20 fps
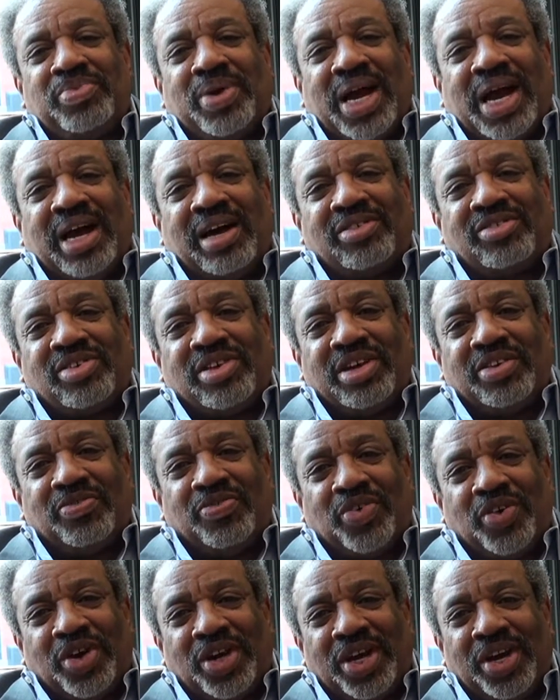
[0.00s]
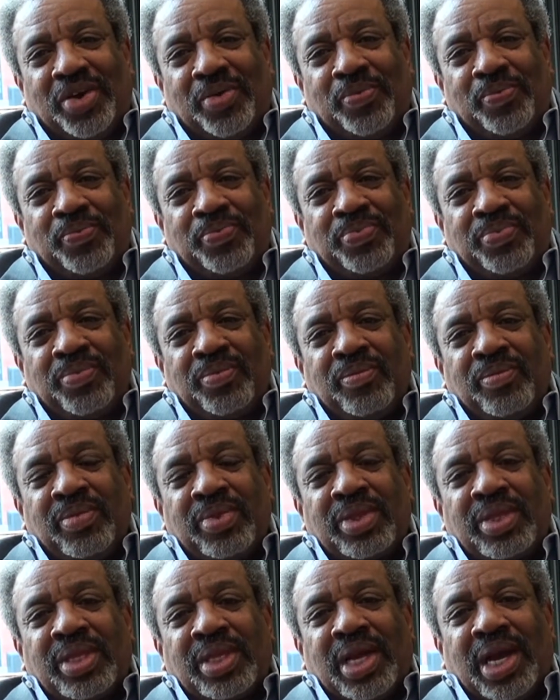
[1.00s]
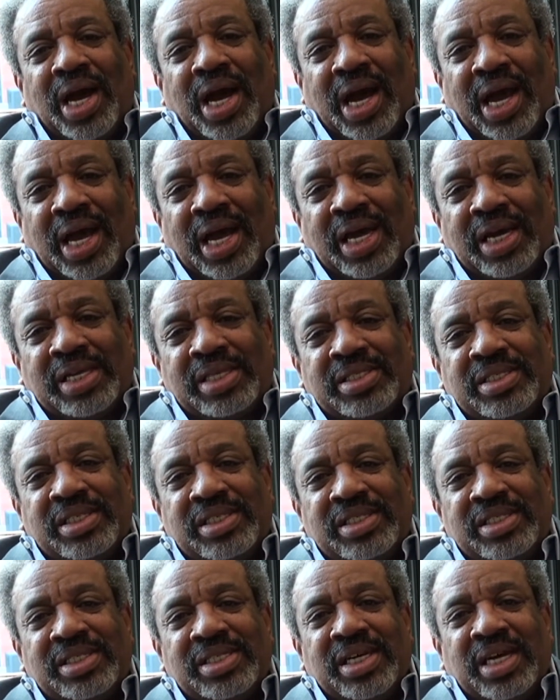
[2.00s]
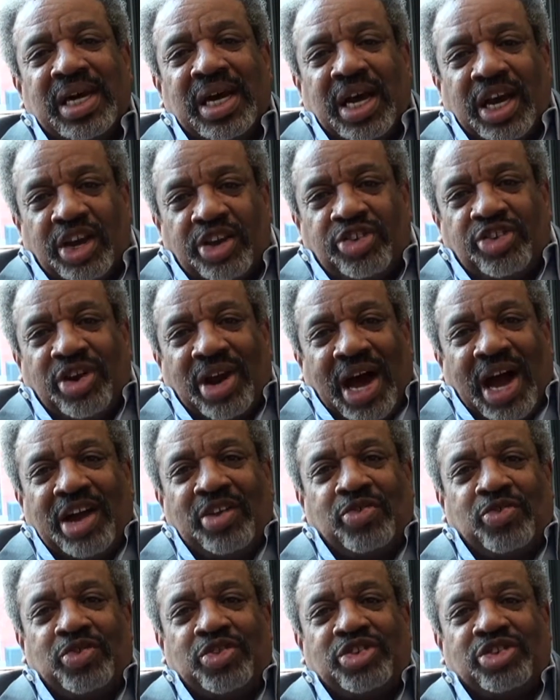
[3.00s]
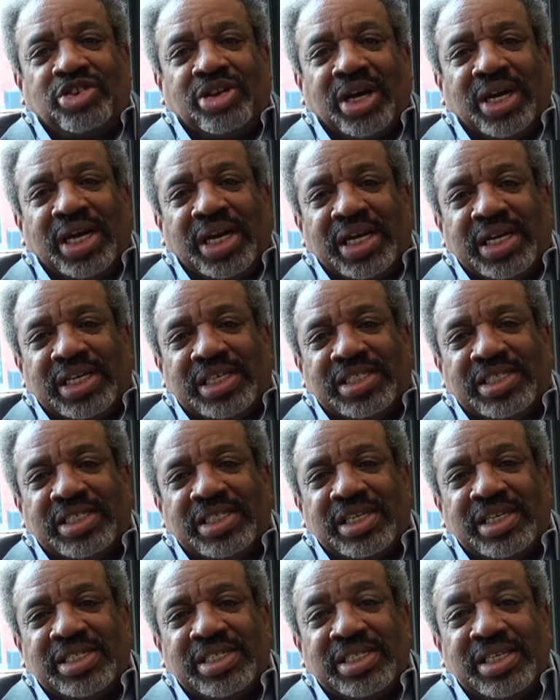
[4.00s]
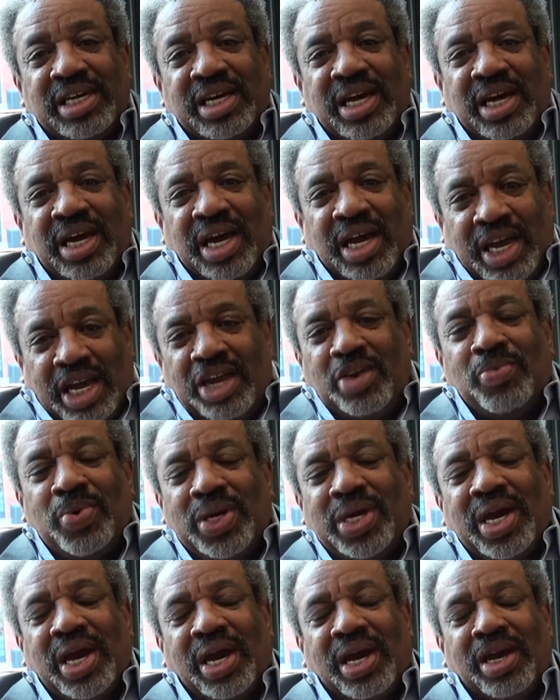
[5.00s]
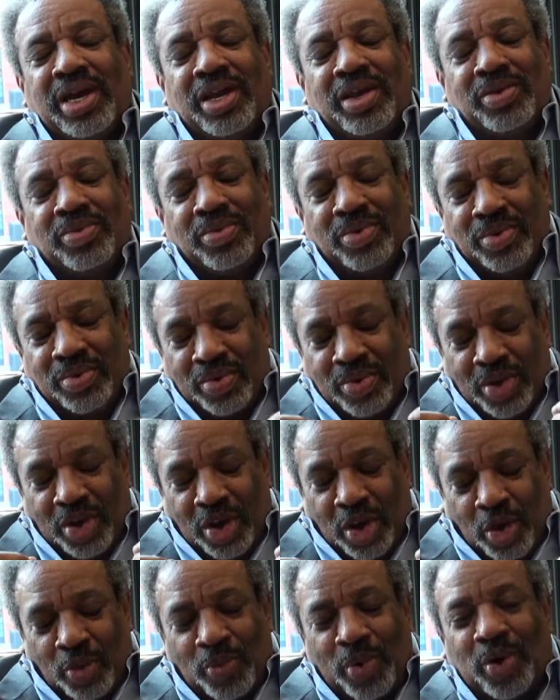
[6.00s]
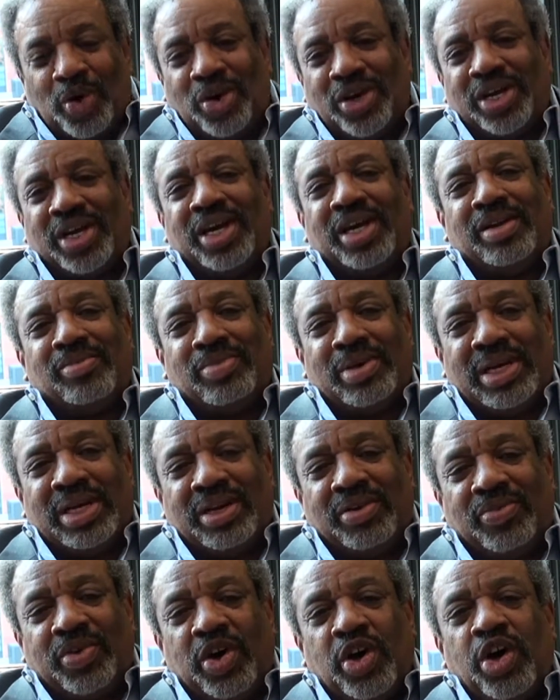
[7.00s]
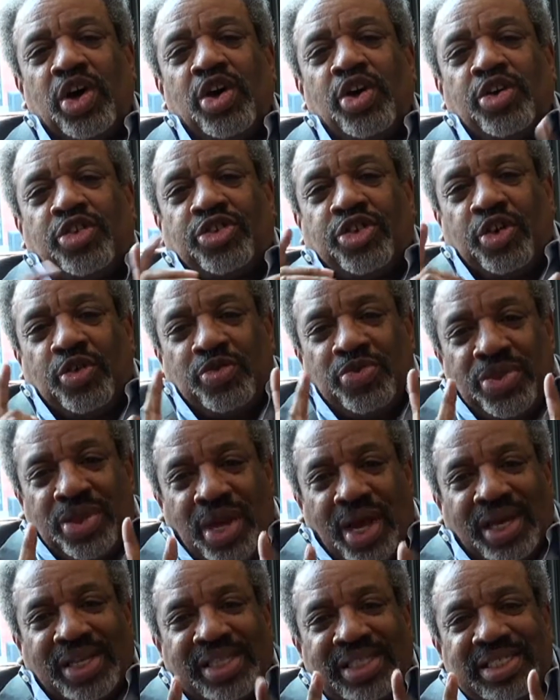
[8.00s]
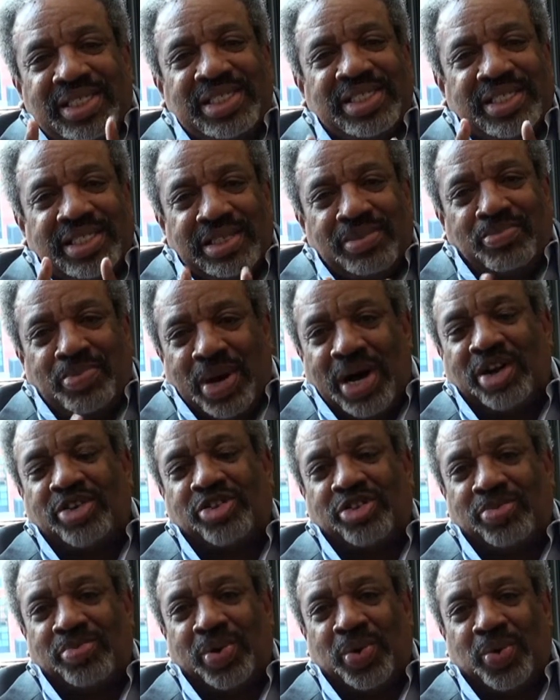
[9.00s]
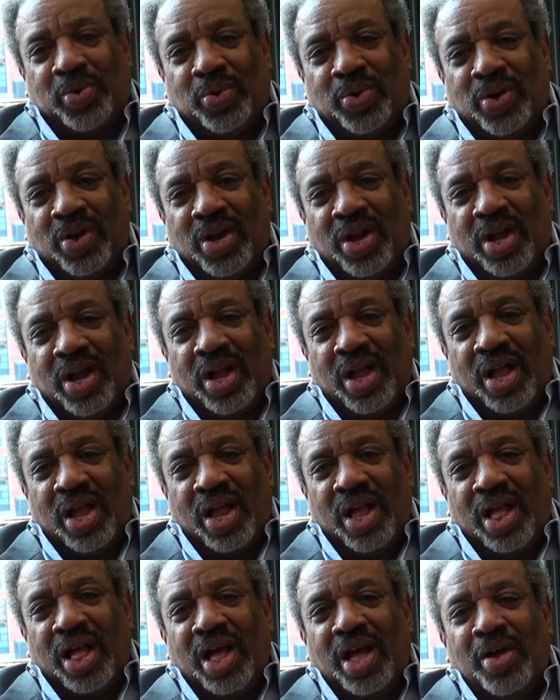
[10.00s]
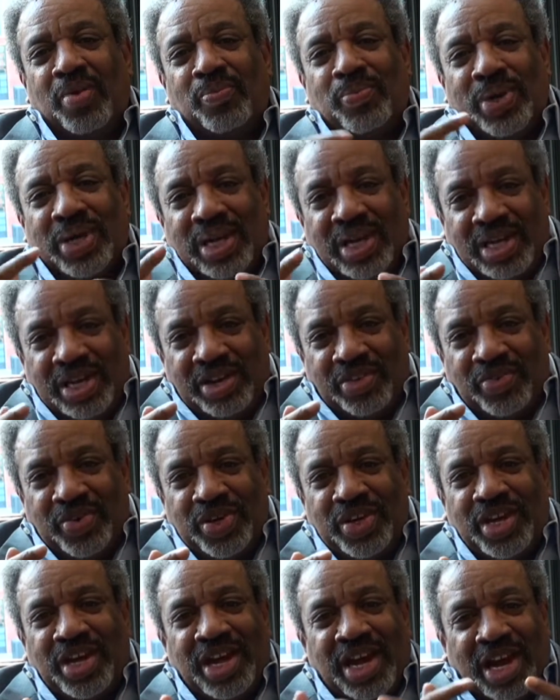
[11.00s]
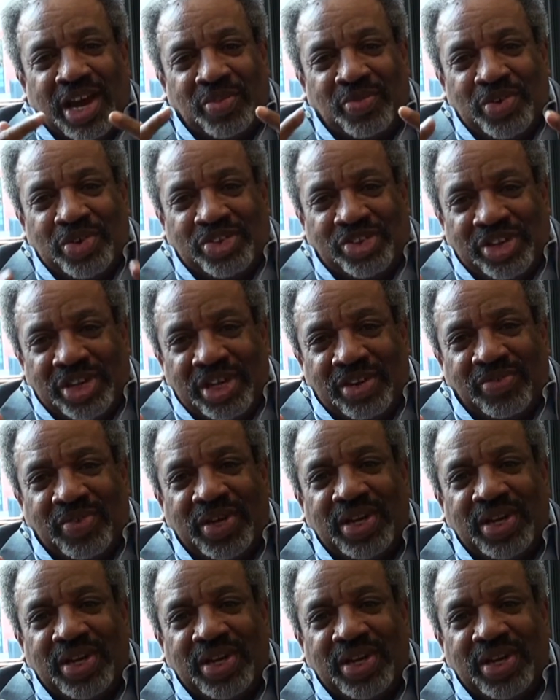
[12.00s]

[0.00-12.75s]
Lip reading: I had an opportunity to meet John DeLorean in the 80s. We became good friends. I traveled with him, provided some counseling for him, and his life was changed.